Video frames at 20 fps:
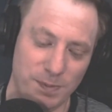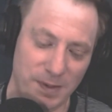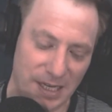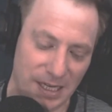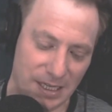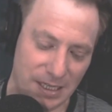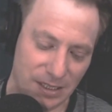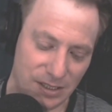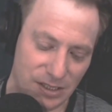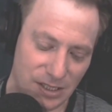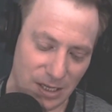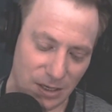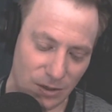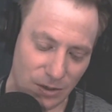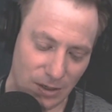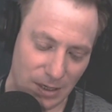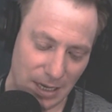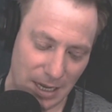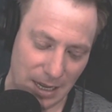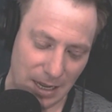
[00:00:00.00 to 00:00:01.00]
who is being
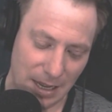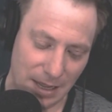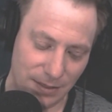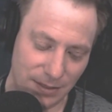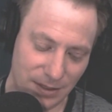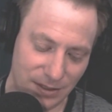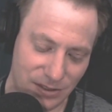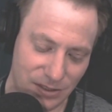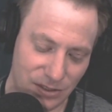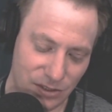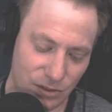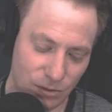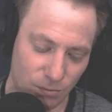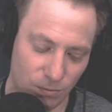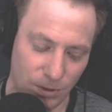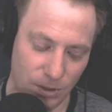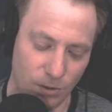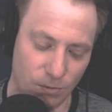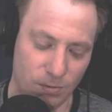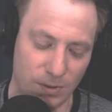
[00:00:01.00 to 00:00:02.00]
considered. And
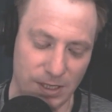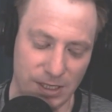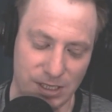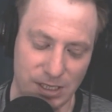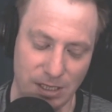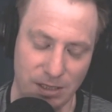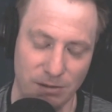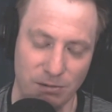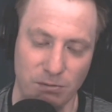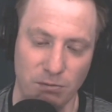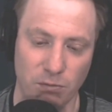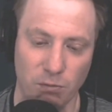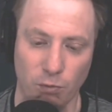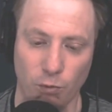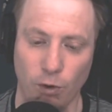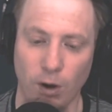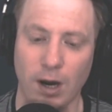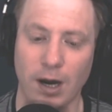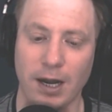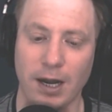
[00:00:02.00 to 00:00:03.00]
this is the real reason